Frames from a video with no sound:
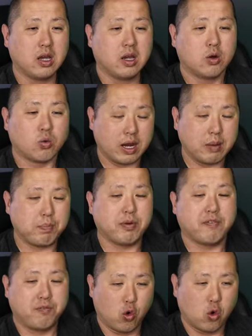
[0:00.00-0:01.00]
Right
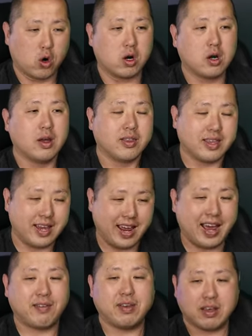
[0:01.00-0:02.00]
before the
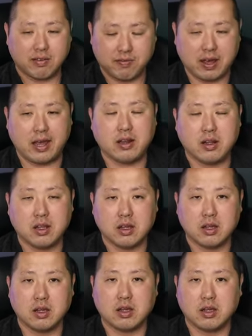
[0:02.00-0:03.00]
halving event.
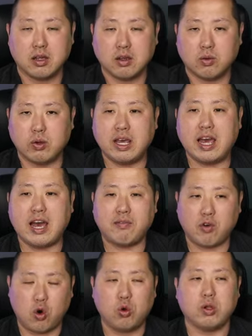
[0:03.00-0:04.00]
We have
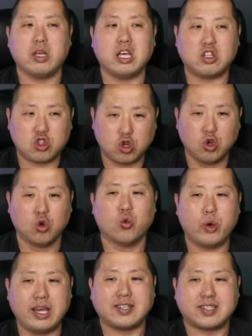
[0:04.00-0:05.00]
only 2
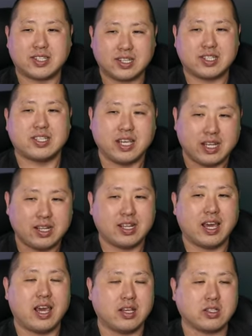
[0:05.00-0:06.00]
weeks, 16
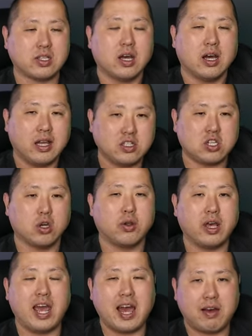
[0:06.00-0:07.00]
days until
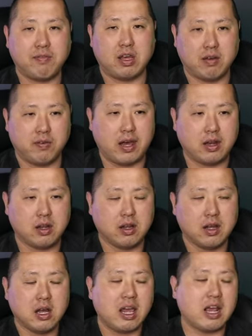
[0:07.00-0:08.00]
the halving event.
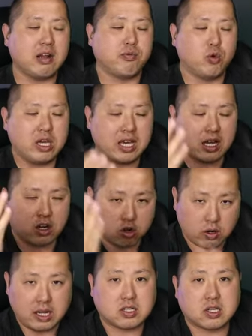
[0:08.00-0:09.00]
And if we get
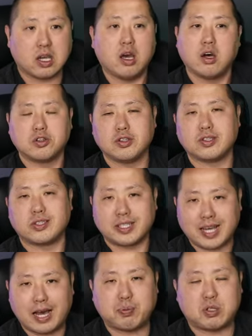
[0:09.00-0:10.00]
Grayscale to
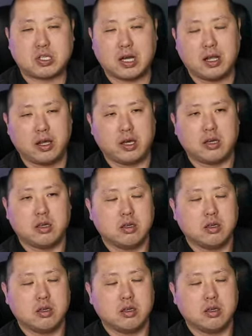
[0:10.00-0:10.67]
stop selling,